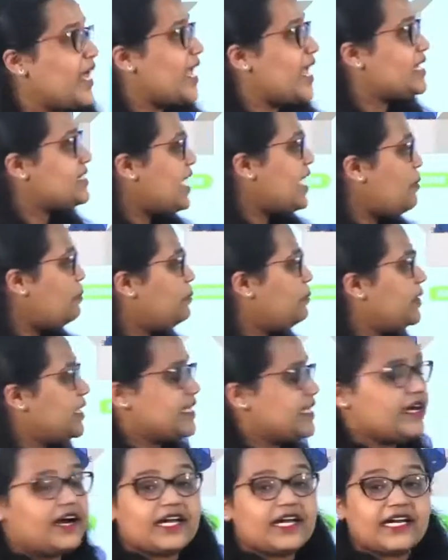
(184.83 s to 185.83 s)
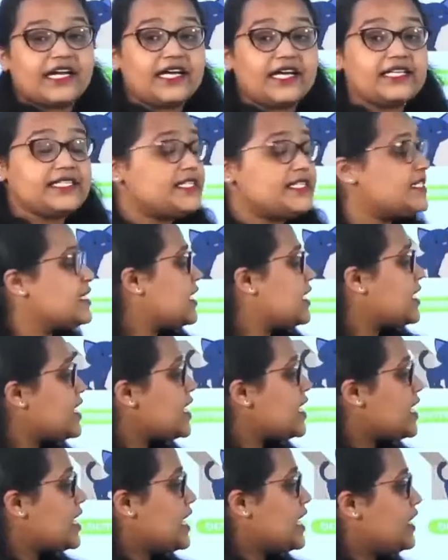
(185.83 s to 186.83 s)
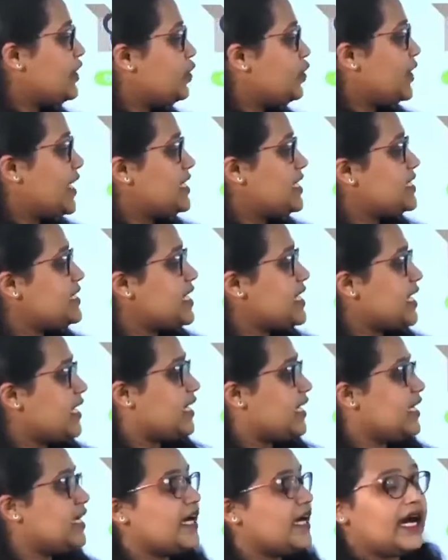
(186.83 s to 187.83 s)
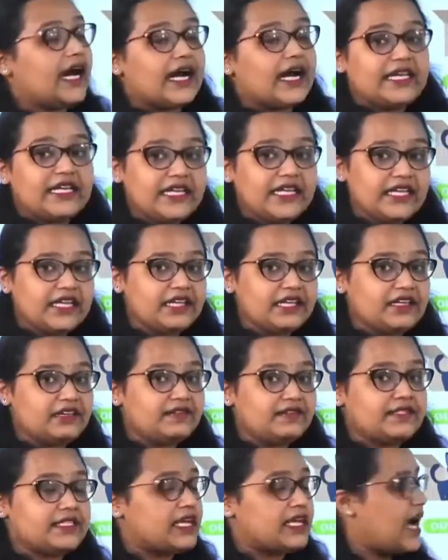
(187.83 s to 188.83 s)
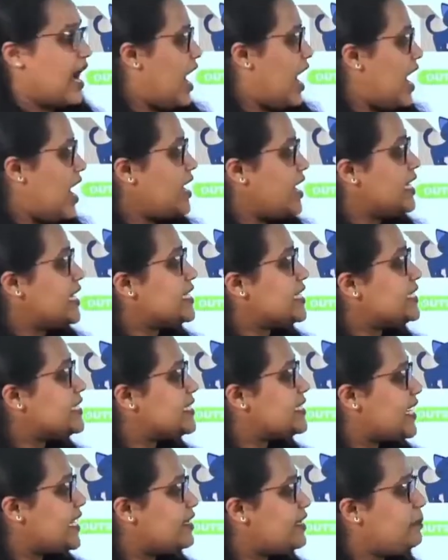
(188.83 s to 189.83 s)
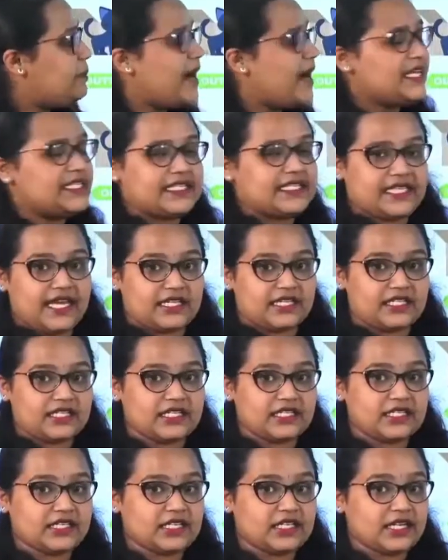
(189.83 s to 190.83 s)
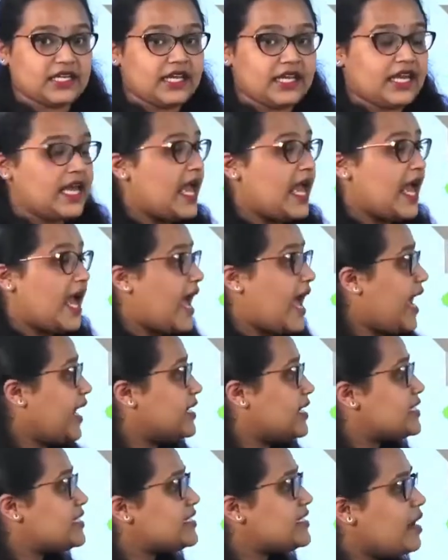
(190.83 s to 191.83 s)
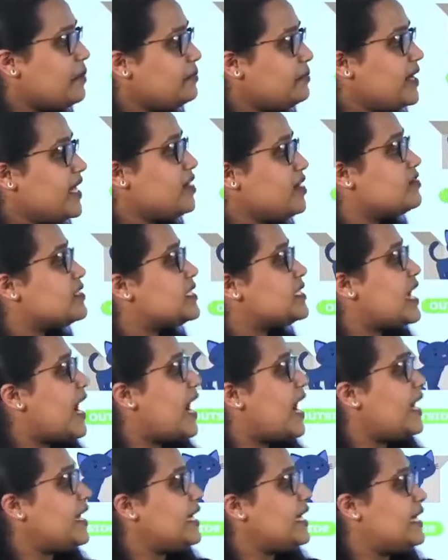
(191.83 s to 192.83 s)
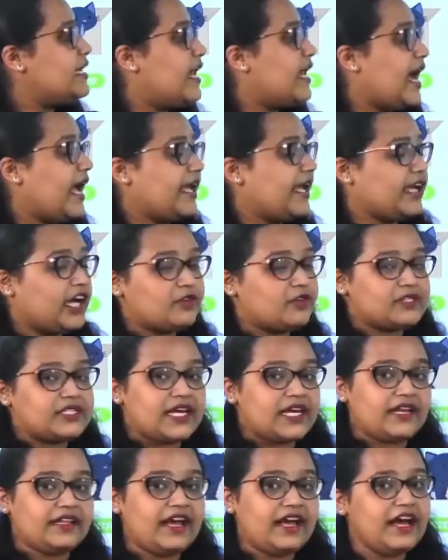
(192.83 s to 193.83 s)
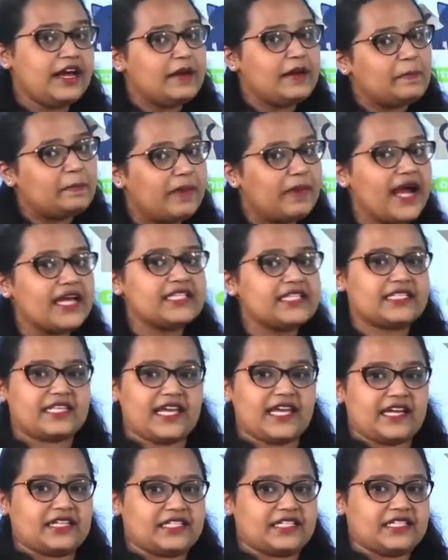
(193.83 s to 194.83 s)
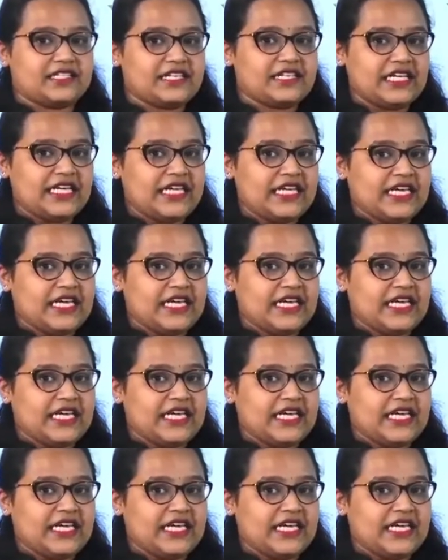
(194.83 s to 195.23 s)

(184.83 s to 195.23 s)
The example here is, you can see leaves are inside the basket and some leaves are lying outside the basket.